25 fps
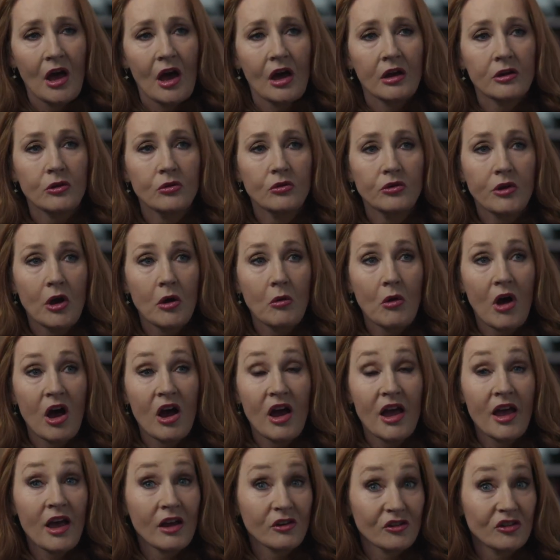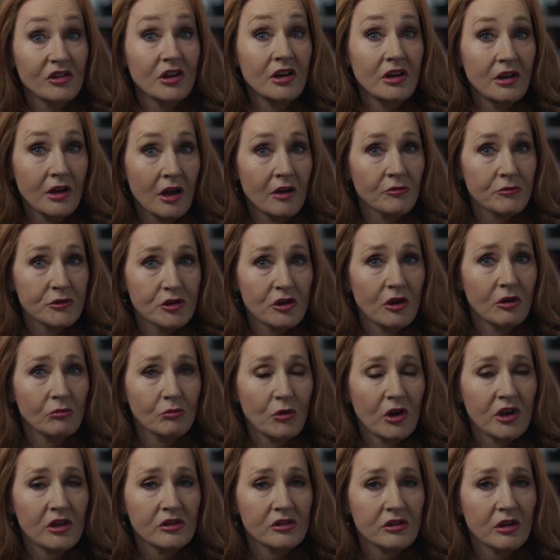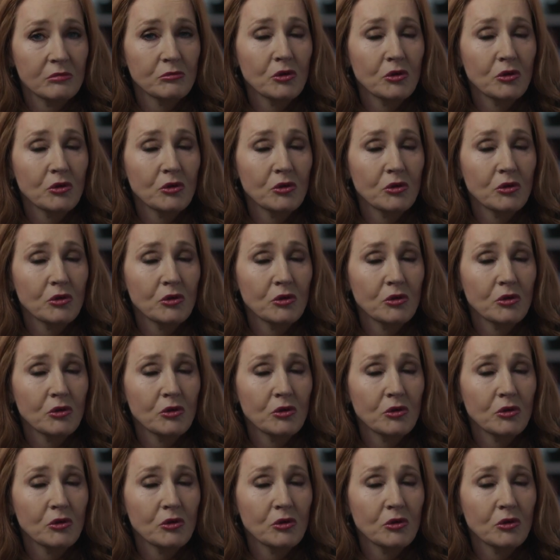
And although I actually love Tom Waits,